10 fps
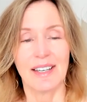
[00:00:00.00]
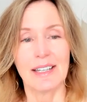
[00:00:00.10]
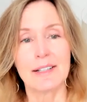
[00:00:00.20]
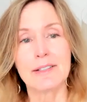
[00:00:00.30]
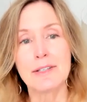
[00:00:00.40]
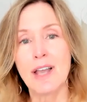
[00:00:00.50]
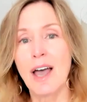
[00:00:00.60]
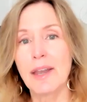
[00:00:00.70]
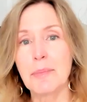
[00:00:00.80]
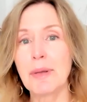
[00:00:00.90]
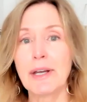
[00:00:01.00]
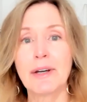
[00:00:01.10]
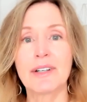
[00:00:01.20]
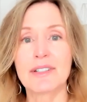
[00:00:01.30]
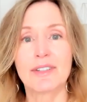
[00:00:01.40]
It is not
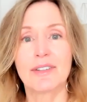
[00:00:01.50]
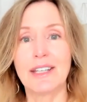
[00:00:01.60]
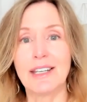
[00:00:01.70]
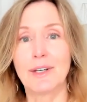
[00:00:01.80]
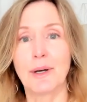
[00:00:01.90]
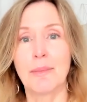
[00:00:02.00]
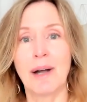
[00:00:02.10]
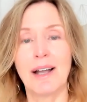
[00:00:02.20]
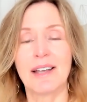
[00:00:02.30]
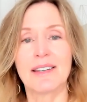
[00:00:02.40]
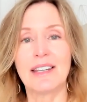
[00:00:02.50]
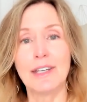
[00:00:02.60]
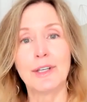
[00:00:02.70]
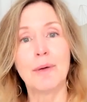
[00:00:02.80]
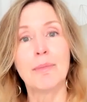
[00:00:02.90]
apparent to the ego mind. The
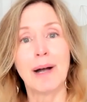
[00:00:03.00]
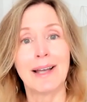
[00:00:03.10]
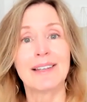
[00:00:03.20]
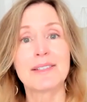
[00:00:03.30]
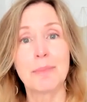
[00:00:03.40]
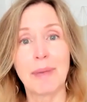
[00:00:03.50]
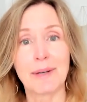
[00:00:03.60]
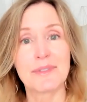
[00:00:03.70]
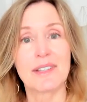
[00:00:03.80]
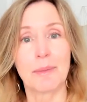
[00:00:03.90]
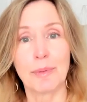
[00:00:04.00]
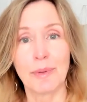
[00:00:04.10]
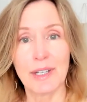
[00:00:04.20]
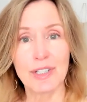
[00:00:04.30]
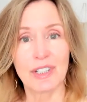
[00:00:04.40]
ego mind is about
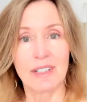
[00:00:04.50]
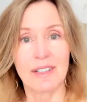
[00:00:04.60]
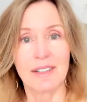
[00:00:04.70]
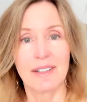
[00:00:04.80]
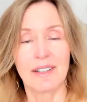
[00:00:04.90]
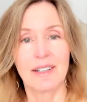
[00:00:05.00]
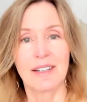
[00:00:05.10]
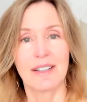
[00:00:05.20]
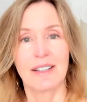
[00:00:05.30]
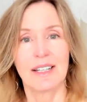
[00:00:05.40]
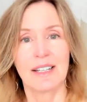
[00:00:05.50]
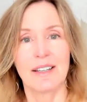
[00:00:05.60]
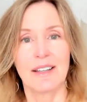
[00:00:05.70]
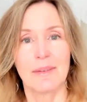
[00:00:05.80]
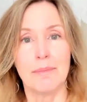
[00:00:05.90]
separation
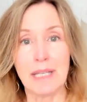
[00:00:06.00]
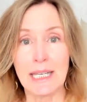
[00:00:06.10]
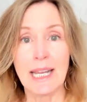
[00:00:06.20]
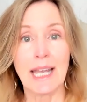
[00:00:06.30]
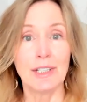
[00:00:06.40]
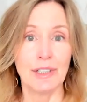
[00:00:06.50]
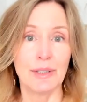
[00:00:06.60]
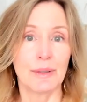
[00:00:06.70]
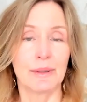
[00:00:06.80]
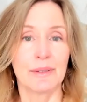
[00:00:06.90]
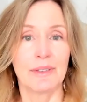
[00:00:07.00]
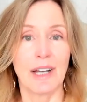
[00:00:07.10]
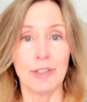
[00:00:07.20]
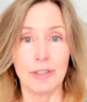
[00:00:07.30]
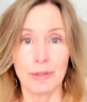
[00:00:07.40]
me and you,
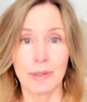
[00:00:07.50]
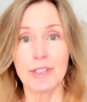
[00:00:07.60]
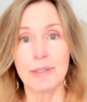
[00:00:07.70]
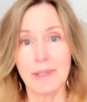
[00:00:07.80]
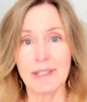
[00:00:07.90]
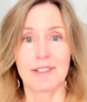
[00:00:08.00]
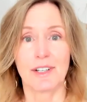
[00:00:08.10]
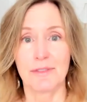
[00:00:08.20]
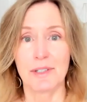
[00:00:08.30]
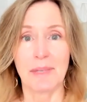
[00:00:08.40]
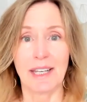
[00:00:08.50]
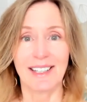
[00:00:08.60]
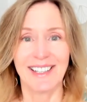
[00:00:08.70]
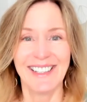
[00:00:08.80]
and you're doing stuff to me,